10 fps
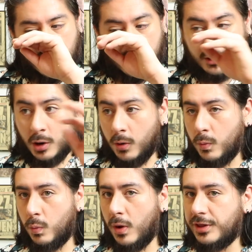I don't know
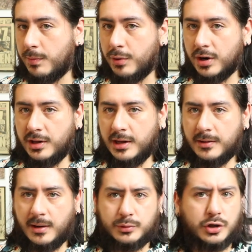what they put in
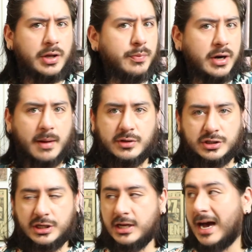it. I'm sure they put
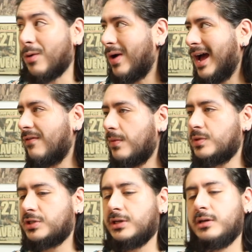MSG. I don't have
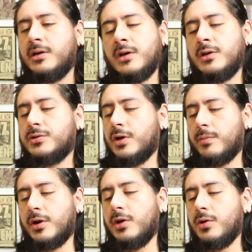MSG. So I'm going